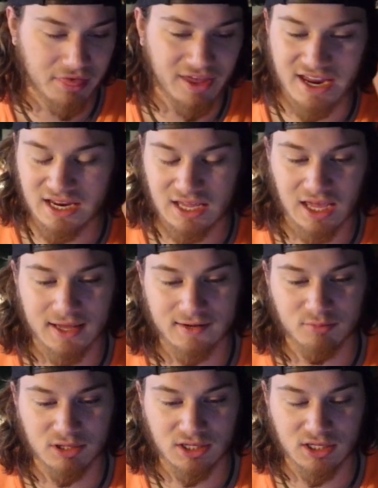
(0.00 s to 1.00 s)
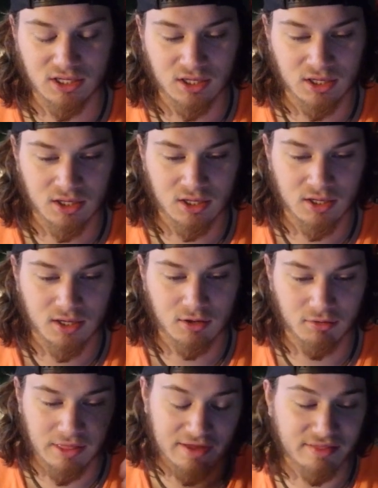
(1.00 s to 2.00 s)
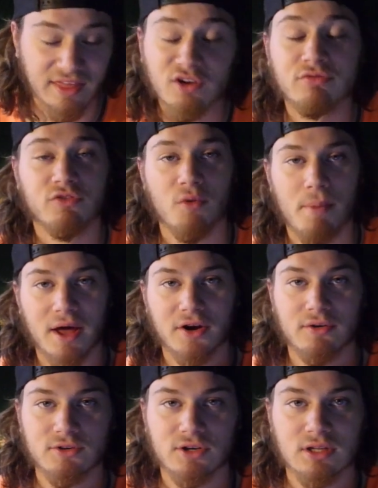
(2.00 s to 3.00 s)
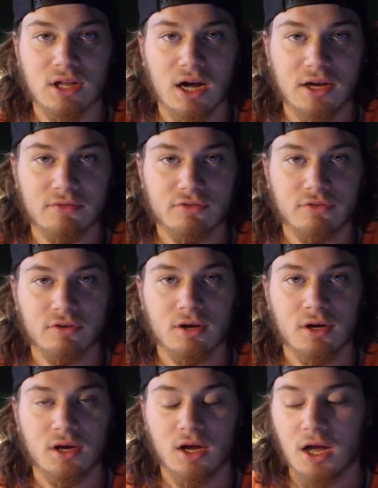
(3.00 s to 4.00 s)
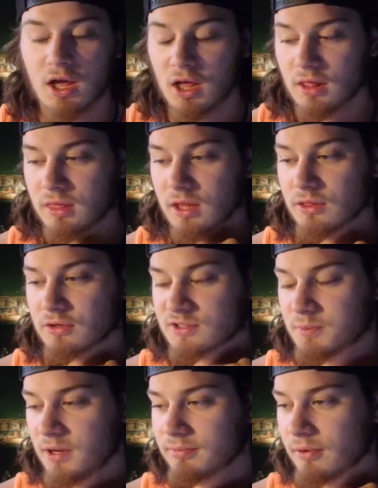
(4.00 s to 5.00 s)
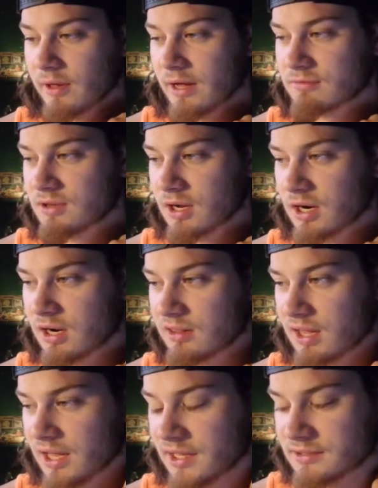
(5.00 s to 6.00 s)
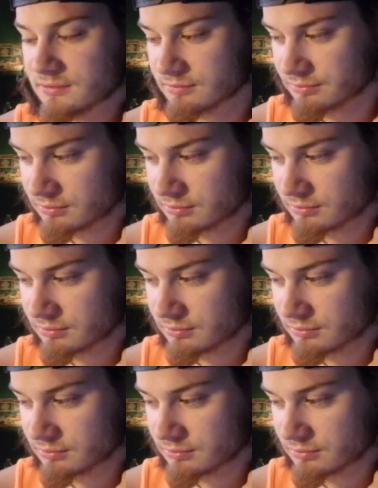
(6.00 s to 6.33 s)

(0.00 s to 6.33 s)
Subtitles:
they can be, they'll feel better in your life. Then there's people out there that